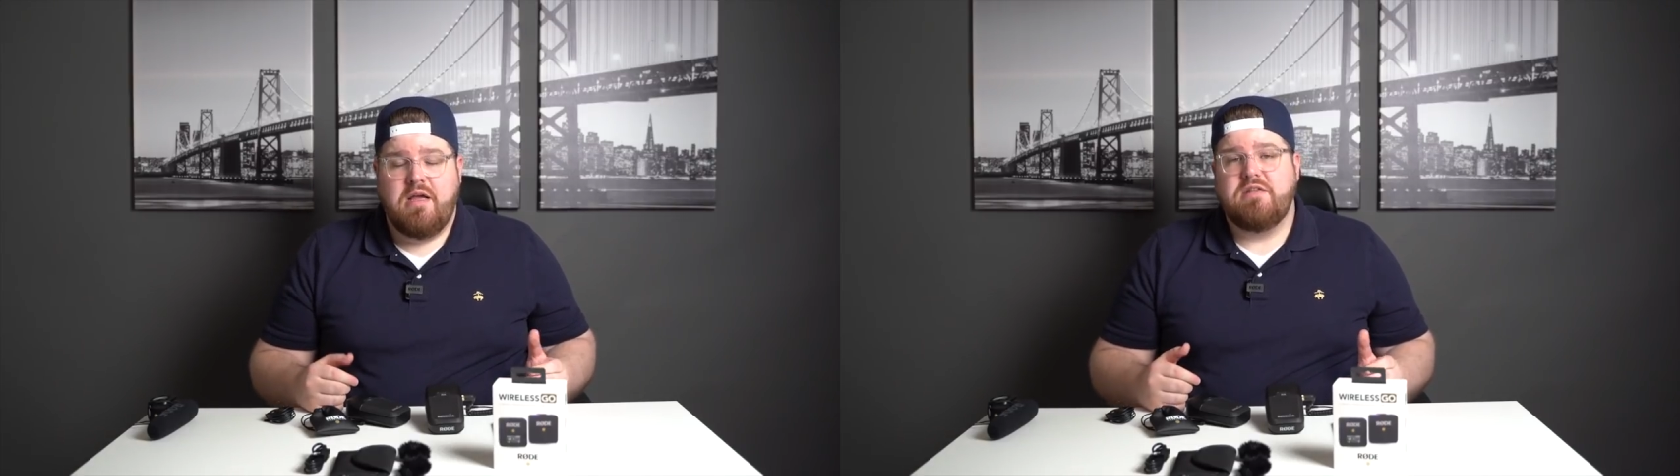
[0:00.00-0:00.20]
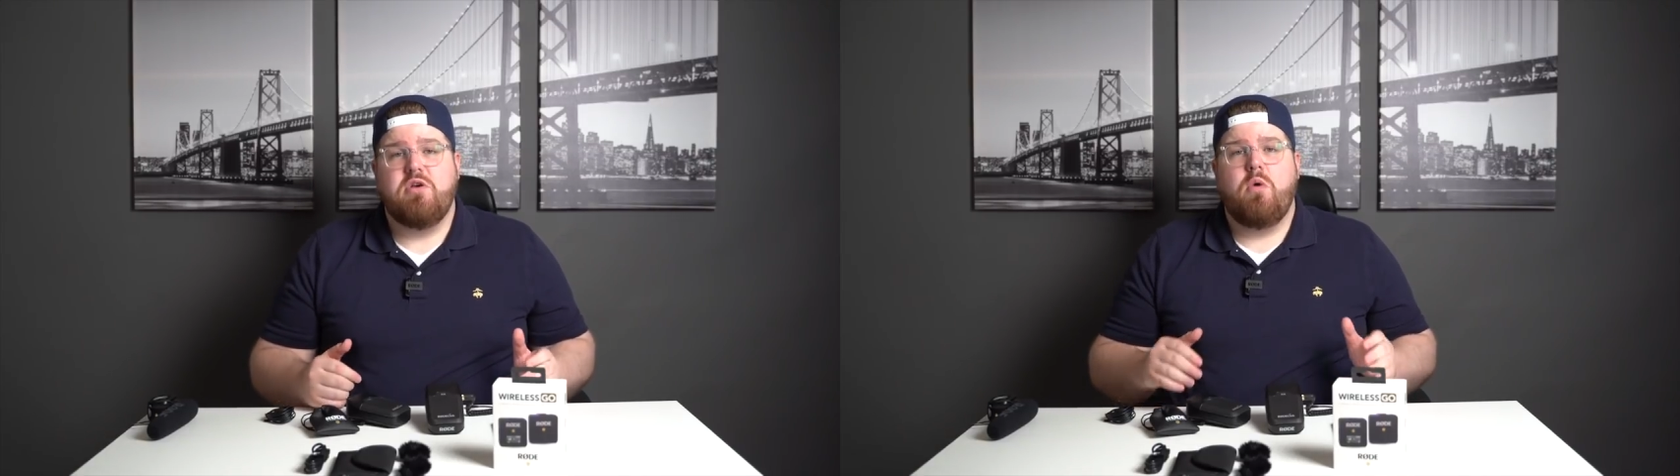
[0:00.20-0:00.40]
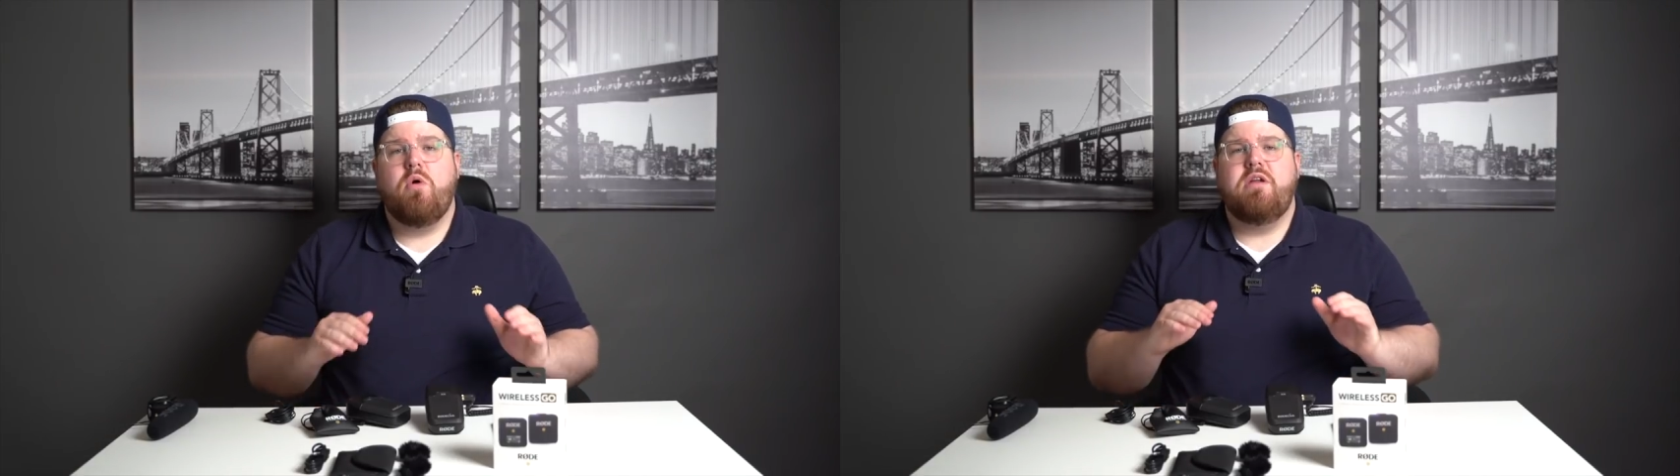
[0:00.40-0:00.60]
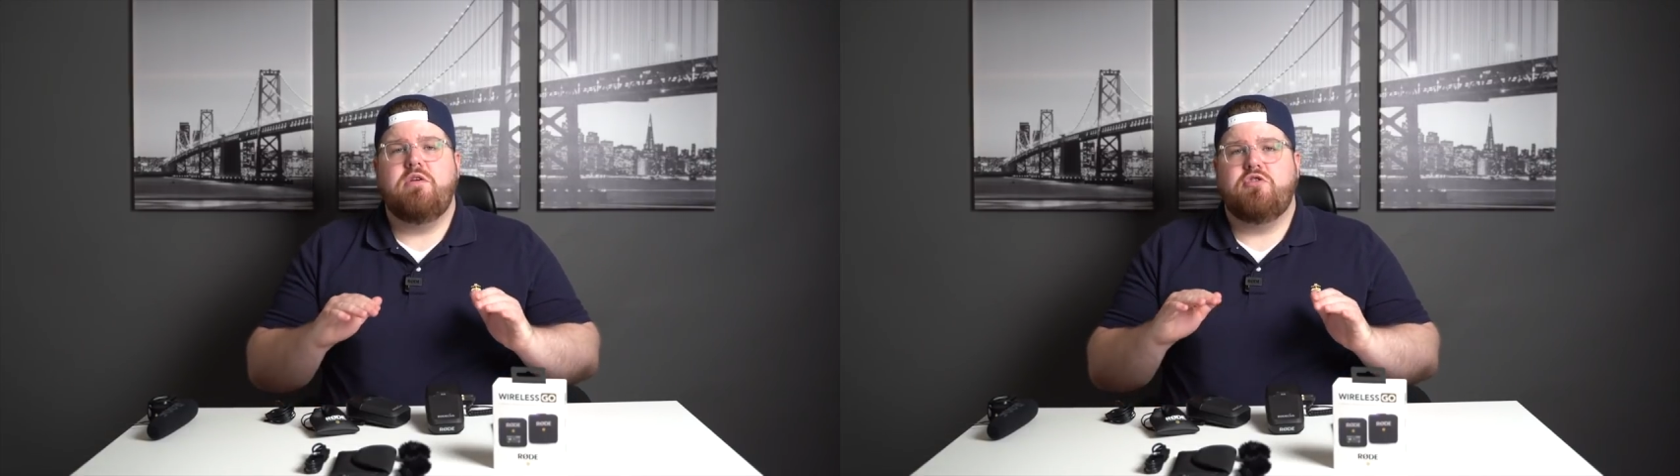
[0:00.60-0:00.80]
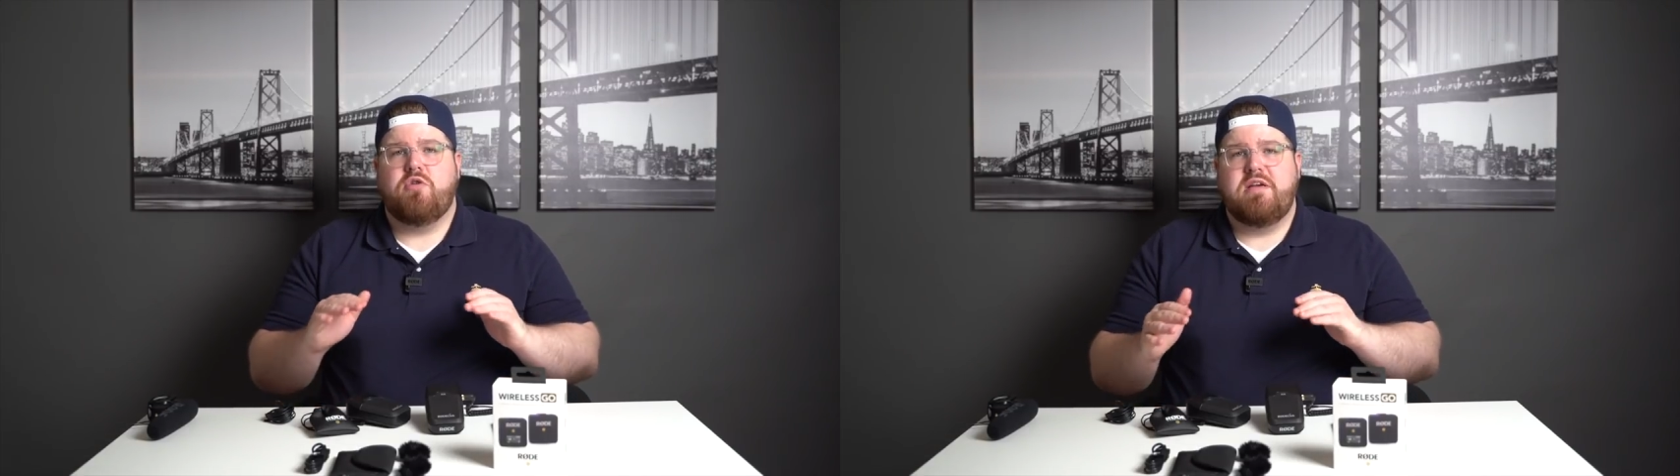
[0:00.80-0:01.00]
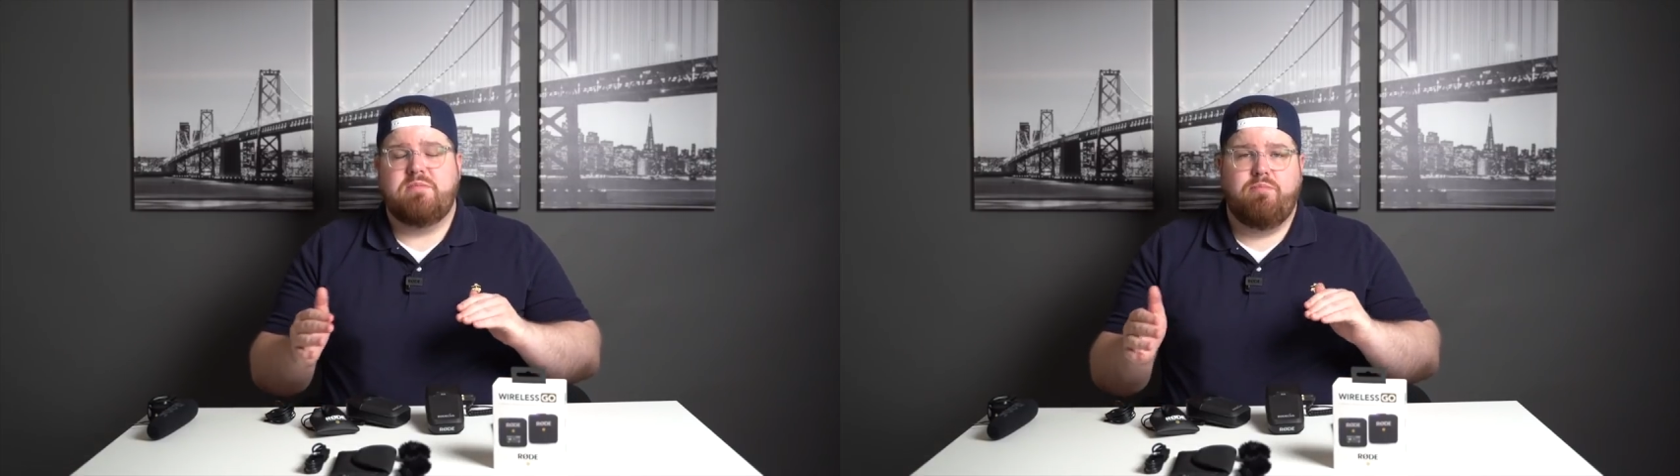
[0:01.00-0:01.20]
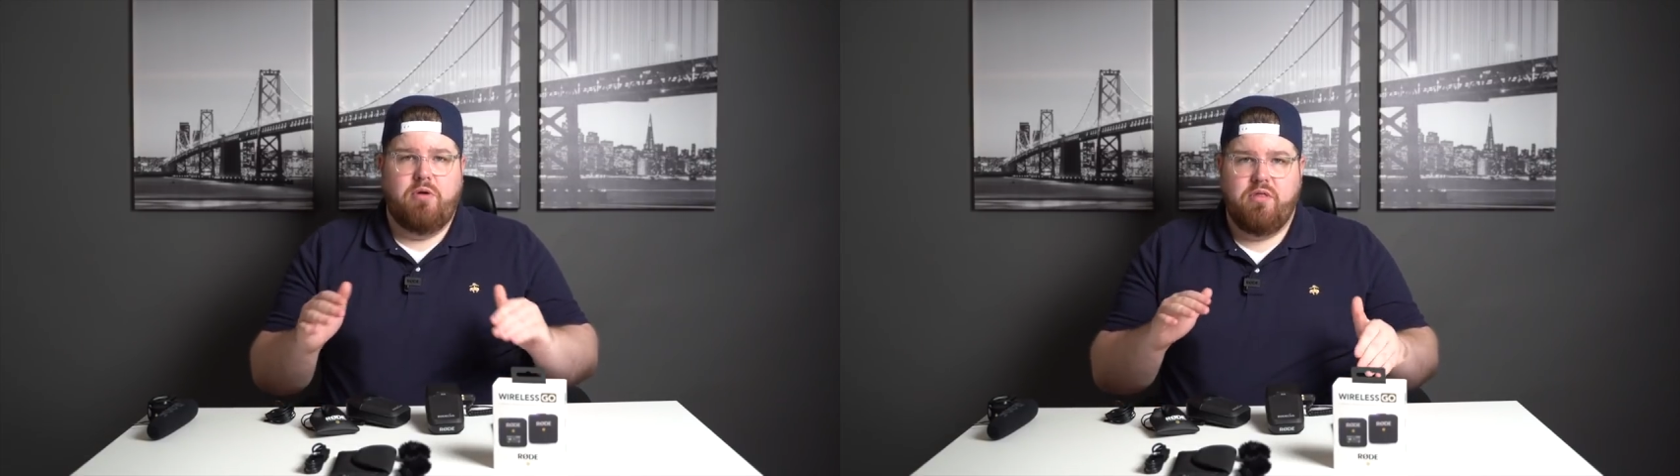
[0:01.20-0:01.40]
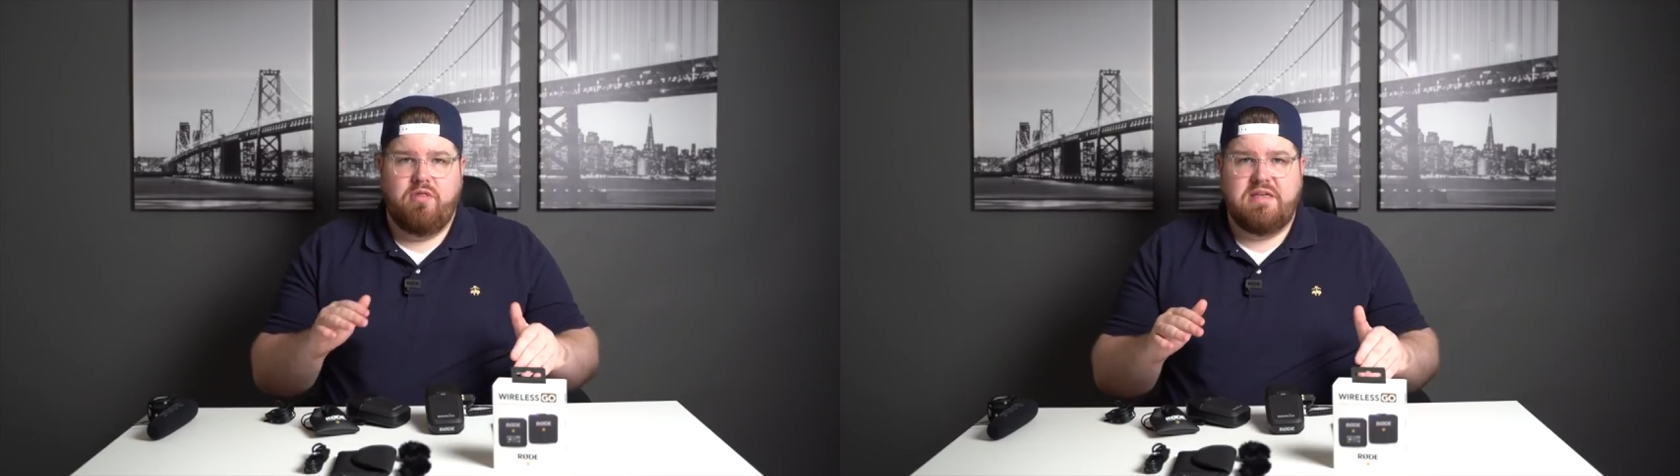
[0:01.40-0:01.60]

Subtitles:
And so I want to address both of